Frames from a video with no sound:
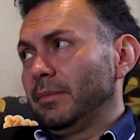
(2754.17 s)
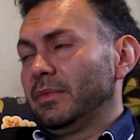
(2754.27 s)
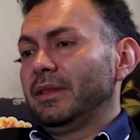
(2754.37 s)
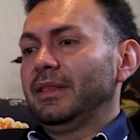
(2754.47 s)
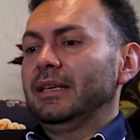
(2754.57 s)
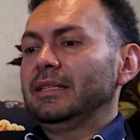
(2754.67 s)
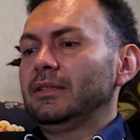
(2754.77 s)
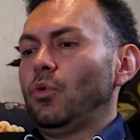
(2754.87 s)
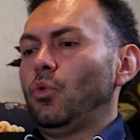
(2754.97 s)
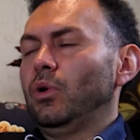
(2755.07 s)
The thing
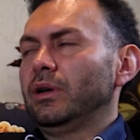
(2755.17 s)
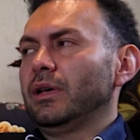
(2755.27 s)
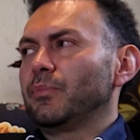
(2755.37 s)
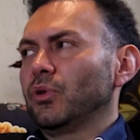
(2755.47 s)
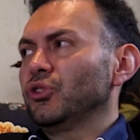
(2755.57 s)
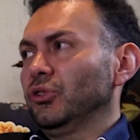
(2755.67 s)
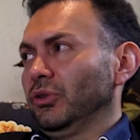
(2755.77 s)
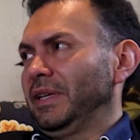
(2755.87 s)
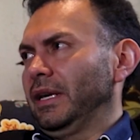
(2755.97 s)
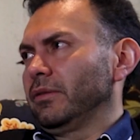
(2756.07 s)
is, what approach to
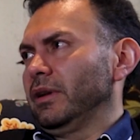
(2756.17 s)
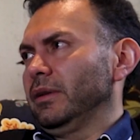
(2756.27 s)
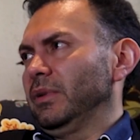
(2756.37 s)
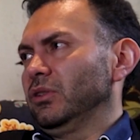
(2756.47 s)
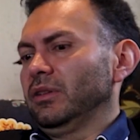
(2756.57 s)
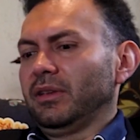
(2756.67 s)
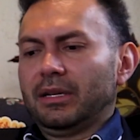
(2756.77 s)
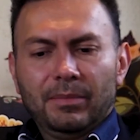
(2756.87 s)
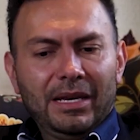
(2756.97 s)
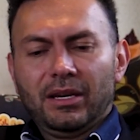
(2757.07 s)
take, right? Because you
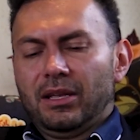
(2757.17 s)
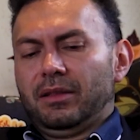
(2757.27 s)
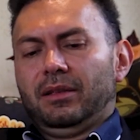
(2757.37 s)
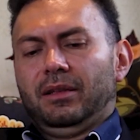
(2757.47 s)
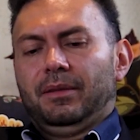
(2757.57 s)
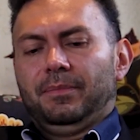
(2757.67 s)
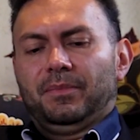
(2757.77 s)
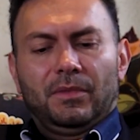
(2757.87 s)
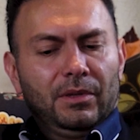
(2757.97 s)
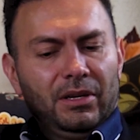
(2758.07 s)
can make a
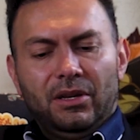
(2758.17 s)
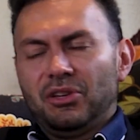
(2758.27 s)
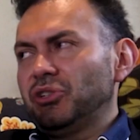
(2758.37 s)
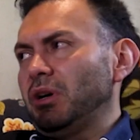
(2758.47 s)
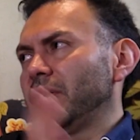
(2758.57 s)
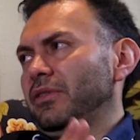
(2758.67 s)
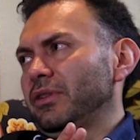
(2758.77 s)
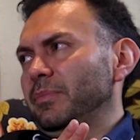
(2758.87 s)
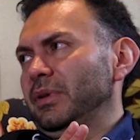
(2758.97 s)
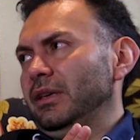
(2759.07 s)
shock
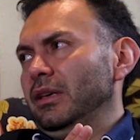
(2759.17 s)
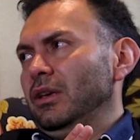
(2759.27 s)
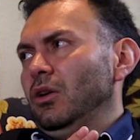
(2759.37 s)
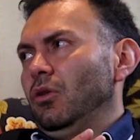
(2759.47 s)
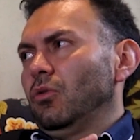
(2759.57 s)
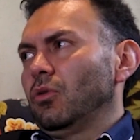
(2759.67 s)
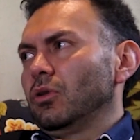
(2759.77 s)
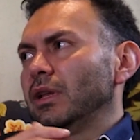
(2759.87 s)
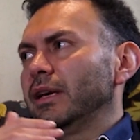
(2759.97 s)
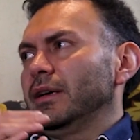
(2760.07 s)
therapy
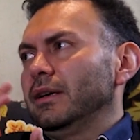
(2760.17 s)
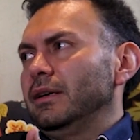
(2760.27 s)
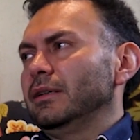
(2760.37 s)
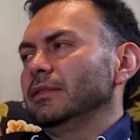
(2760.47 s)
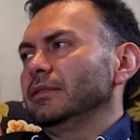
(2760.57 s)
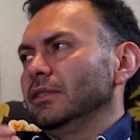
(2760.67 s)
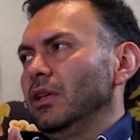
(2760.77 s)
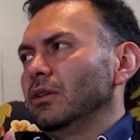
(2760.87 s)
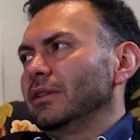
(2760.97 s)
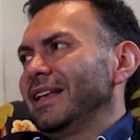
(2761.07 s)
or like a
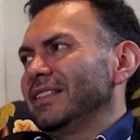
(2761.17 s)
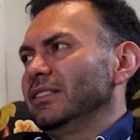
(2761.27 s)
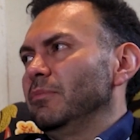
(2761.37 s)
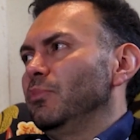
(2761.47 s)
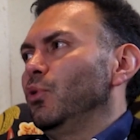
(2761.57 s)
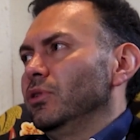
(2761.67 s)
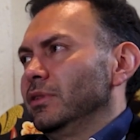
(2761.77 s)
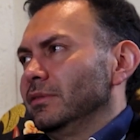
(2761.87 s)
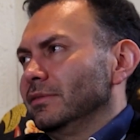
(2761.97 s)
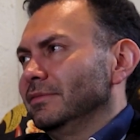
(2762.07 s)
long-lasting
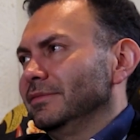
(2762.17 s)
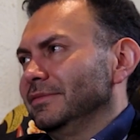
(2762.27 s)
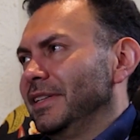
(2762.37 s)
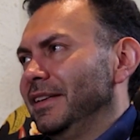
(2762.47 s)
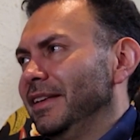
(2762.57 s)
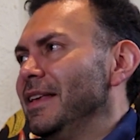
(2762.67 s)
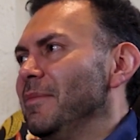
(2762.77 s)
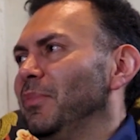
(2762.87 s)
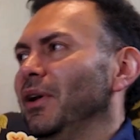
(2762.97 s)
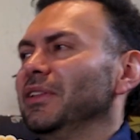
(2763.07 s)
poison
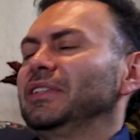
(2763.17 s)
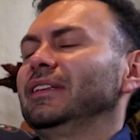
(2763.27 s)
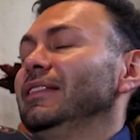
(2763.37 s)
policy.